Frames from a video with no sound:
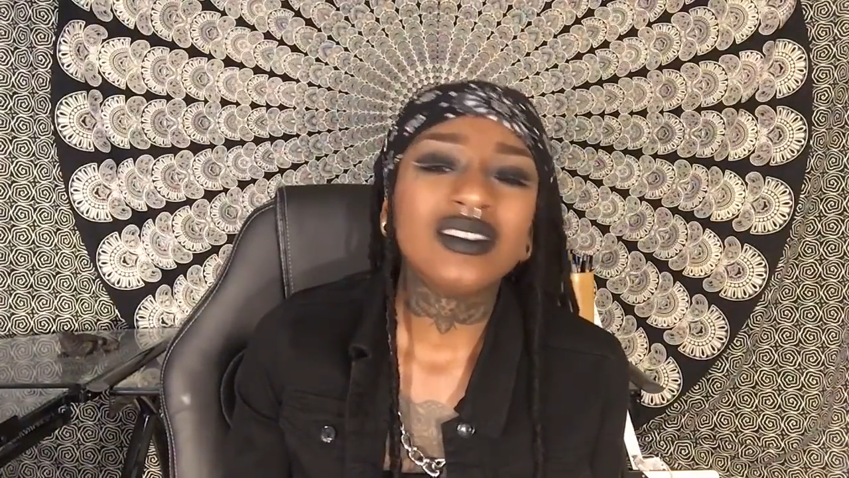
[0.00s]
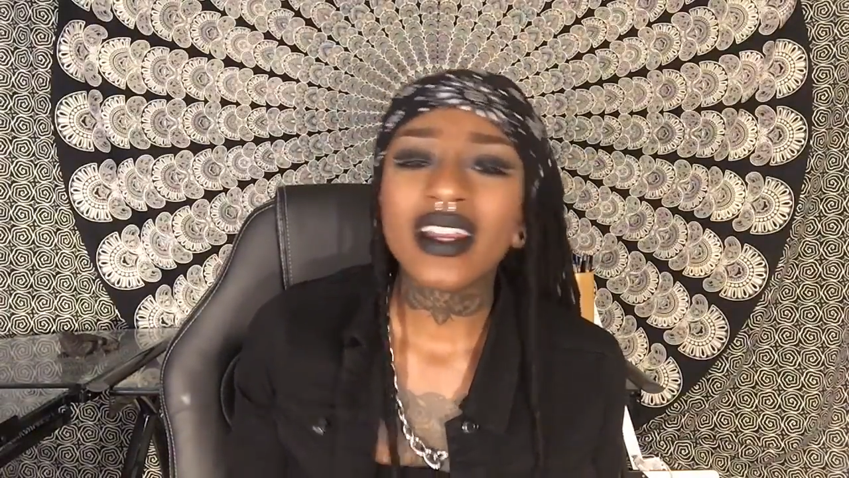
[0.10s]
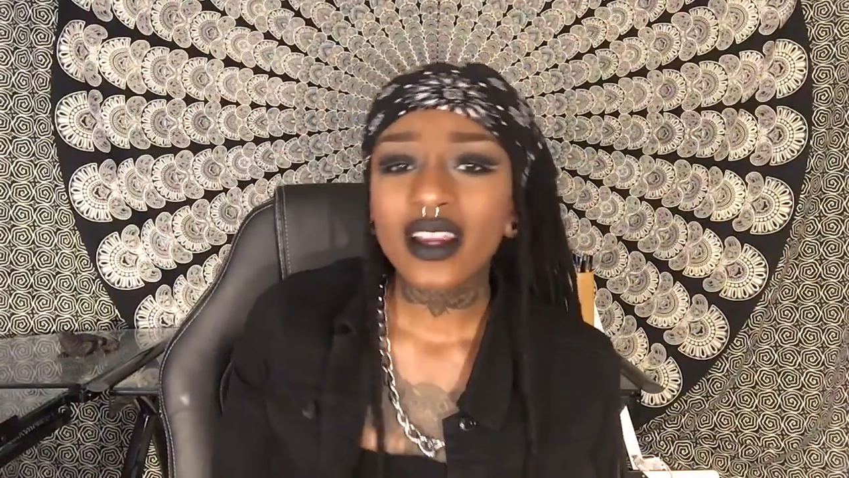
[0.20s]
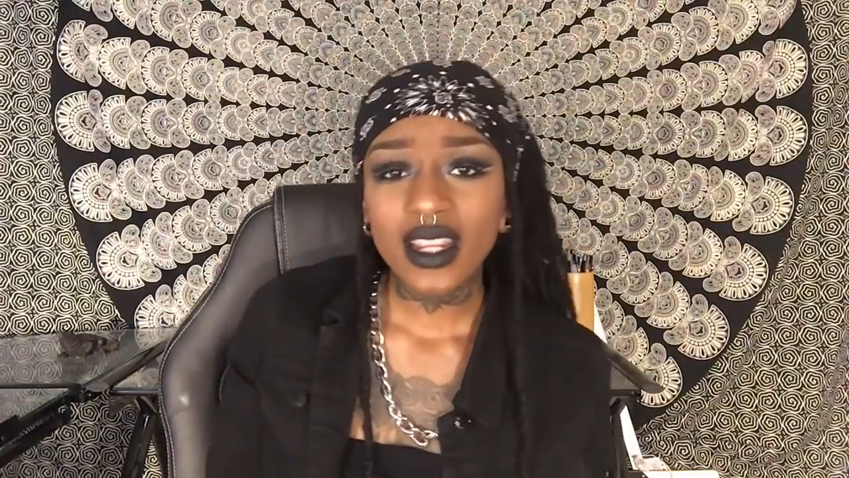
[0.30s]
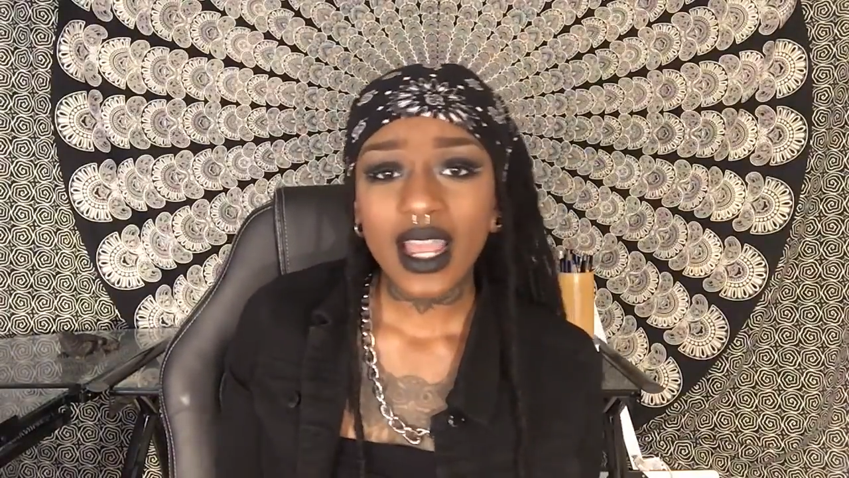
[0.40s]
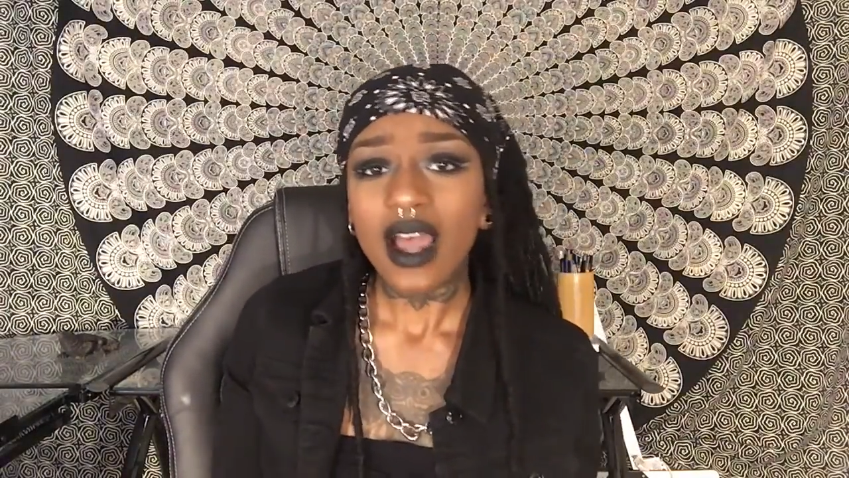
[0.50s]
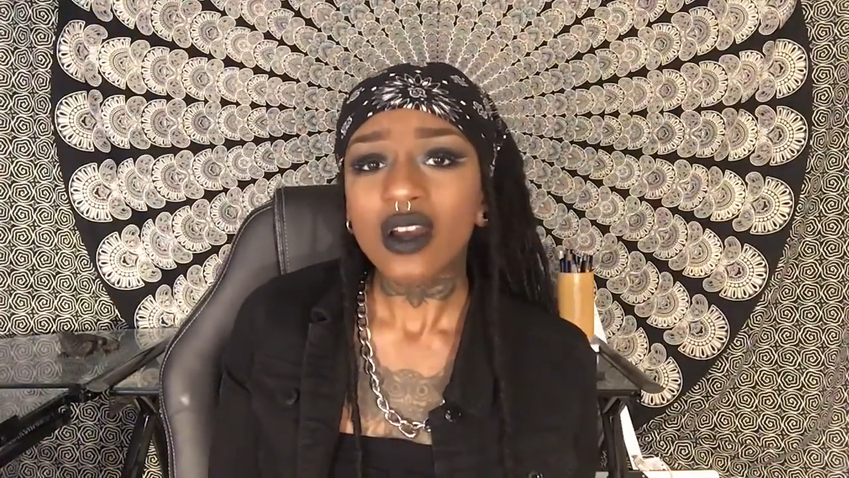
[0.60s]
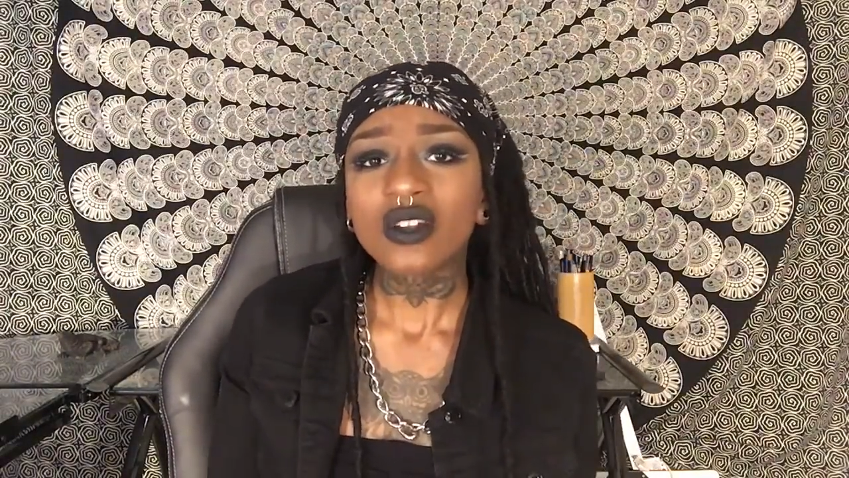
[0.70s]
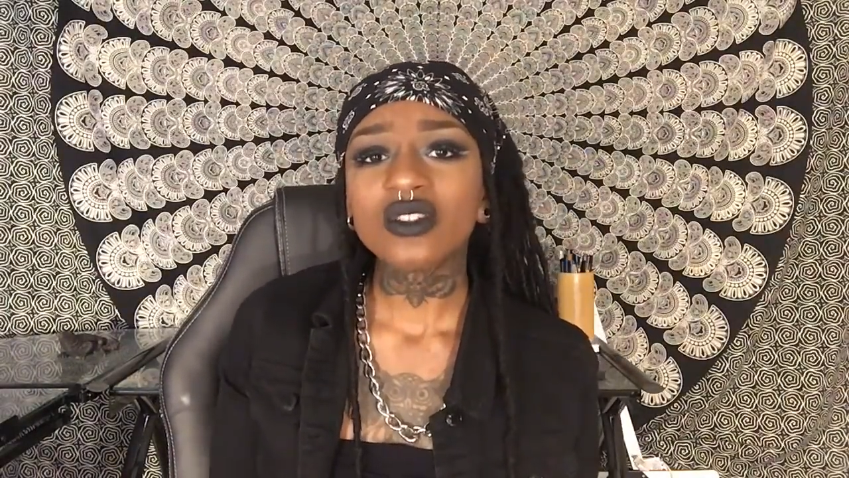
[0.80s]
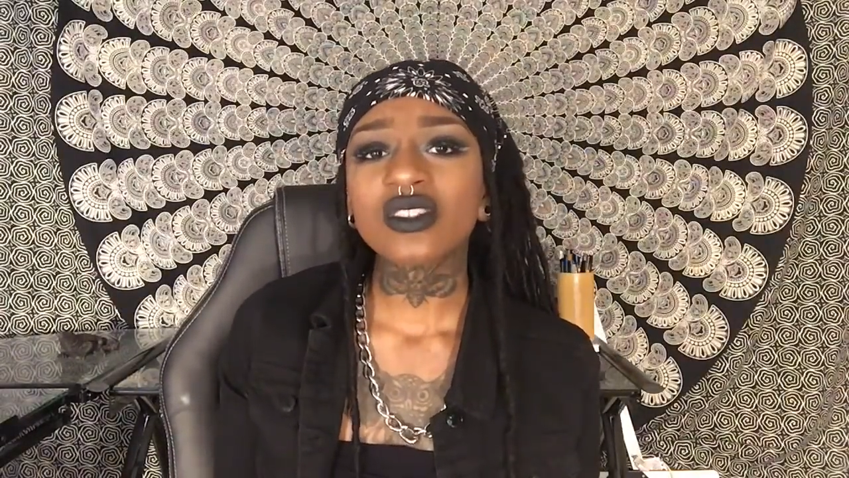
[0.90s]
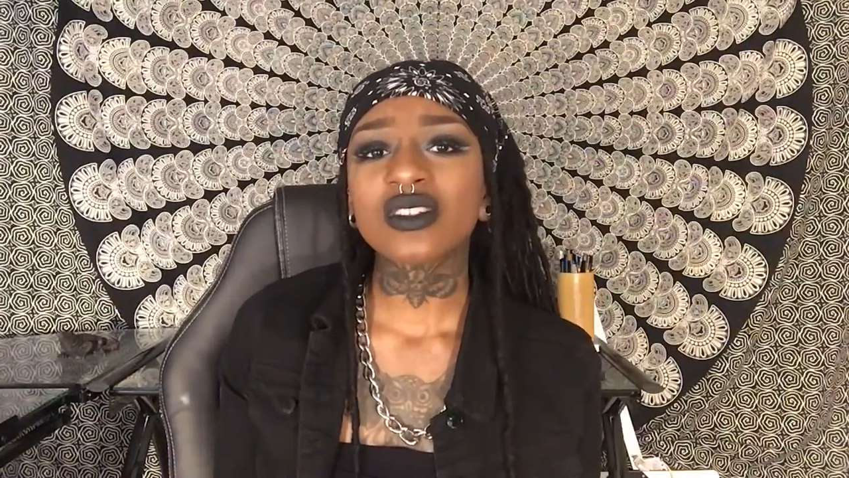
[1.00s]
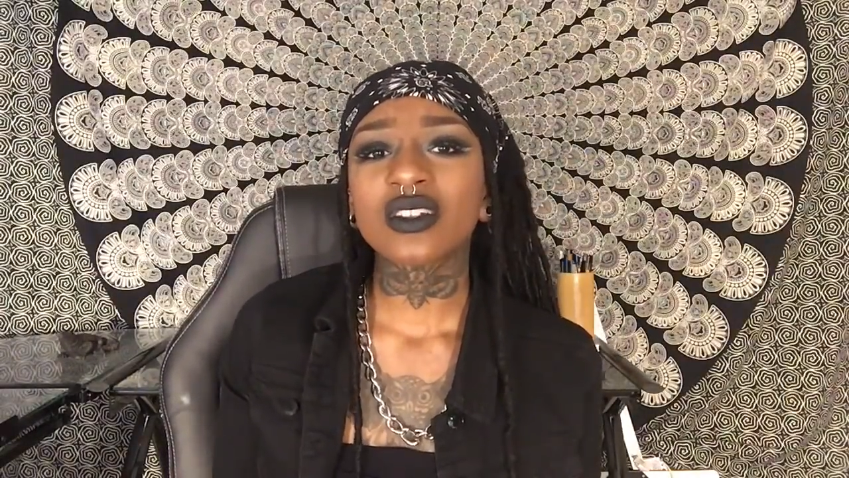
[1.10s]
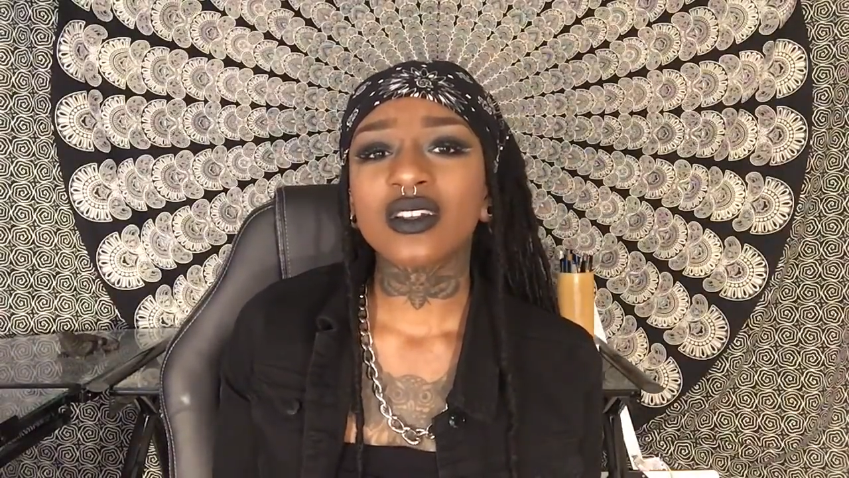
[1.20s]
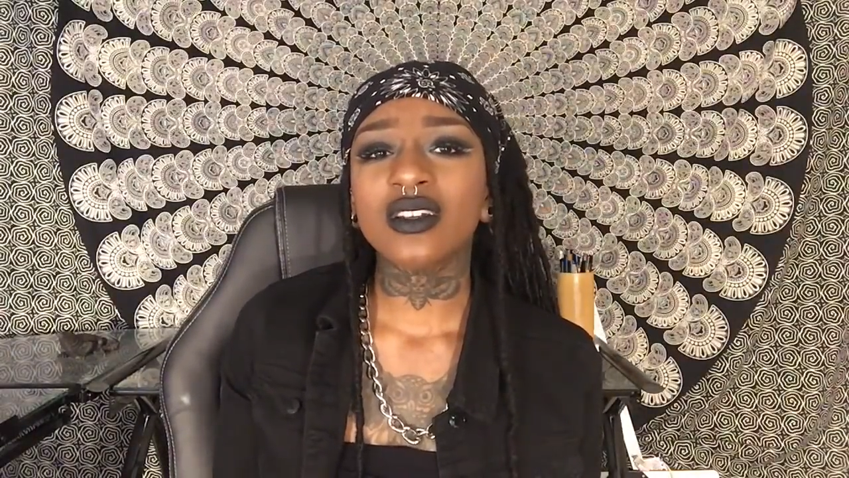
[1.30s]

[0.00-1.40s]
dairy cows